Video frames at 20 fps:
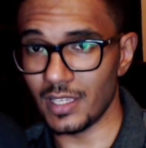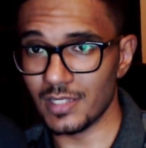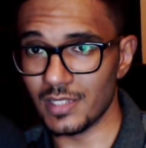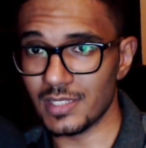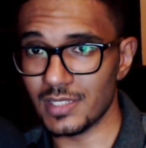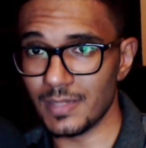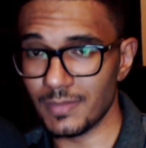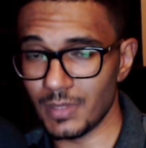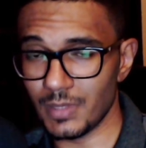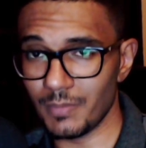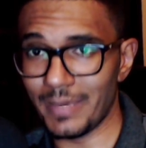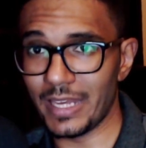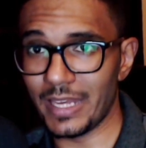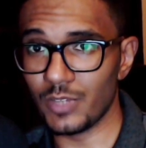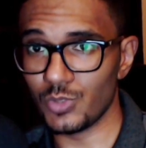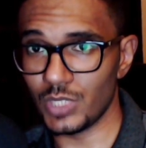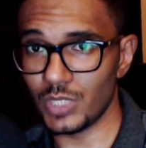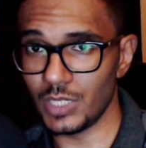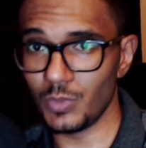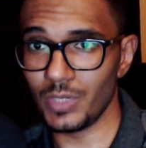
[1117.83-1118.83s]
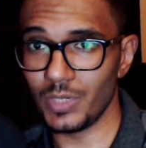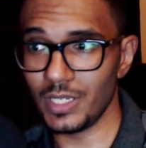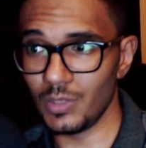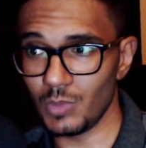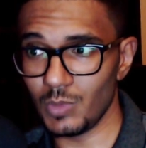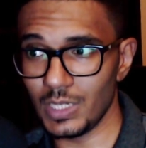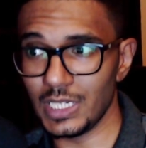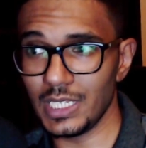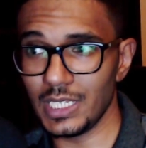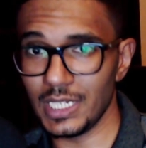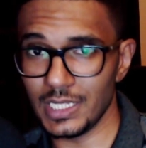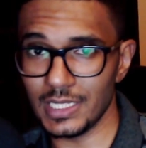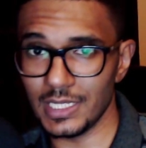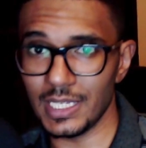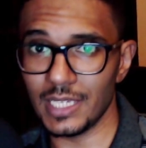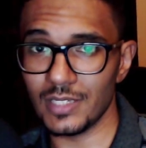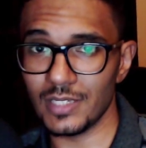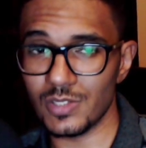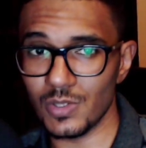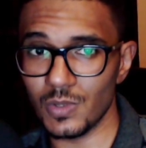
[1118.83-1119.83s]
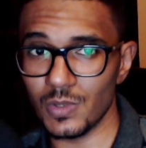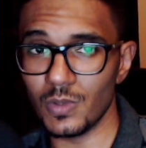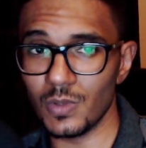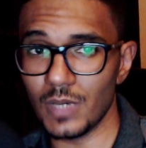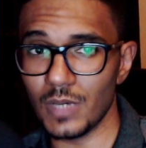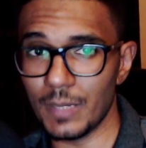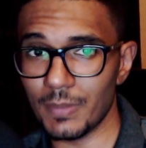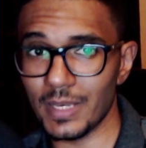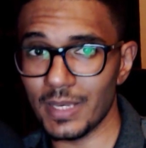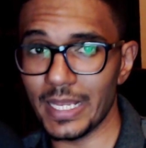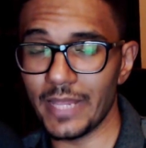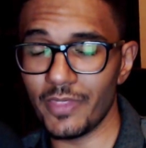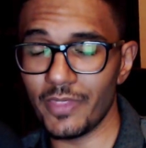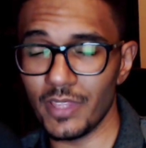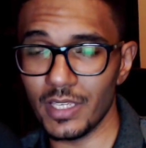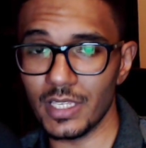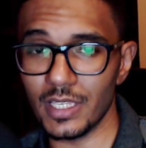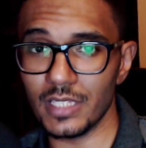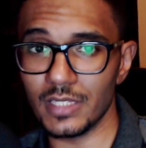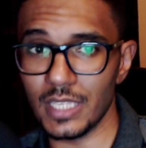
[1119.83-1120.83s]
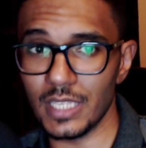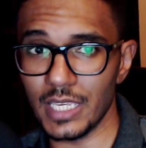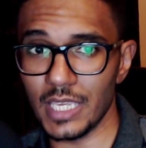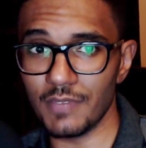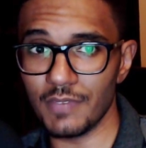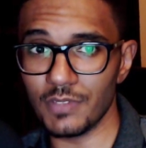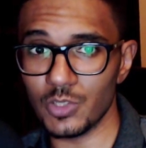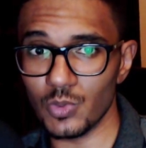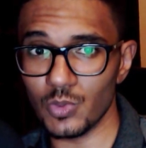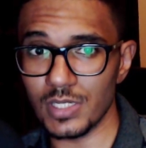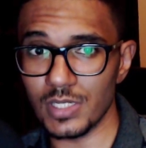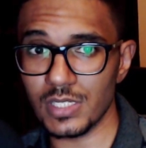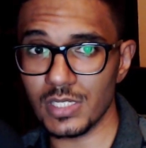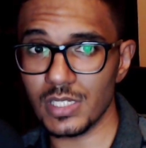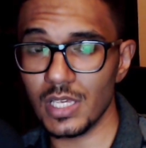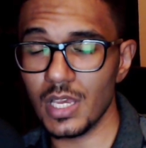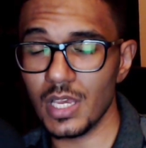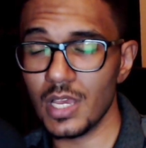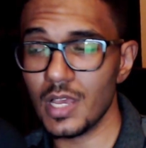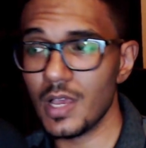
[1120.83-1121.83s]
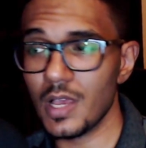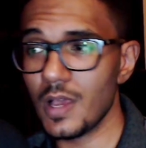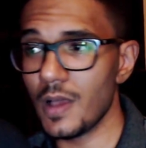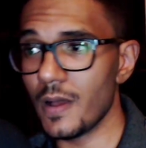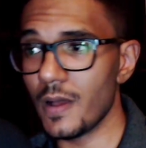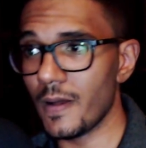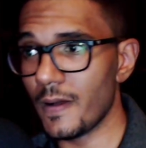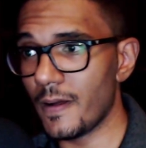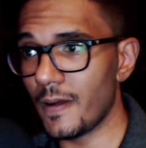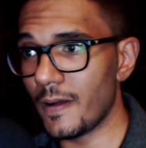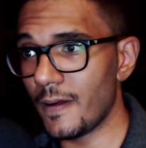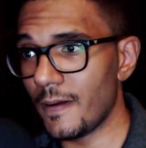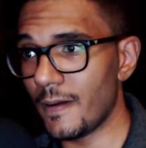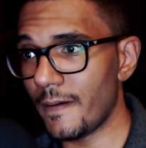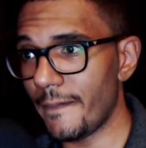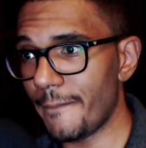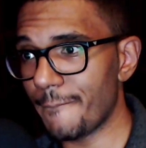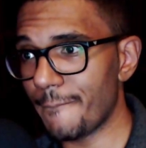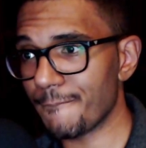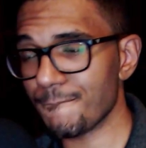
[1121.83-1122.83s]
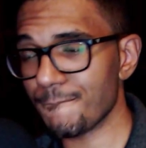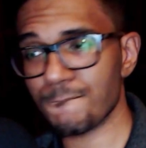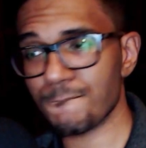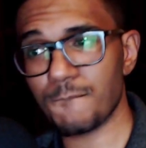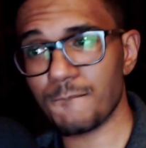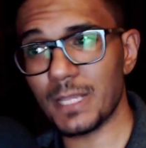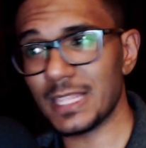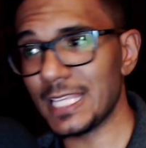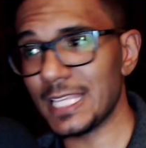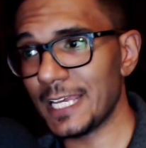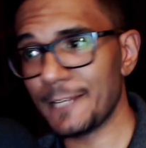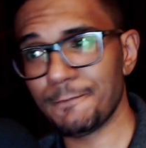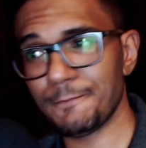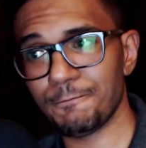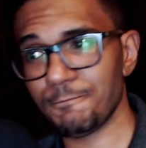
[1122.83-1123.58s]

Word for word: It's something mandatory. We, we needed that, so I'm glad they they gave it to us. Uh, but then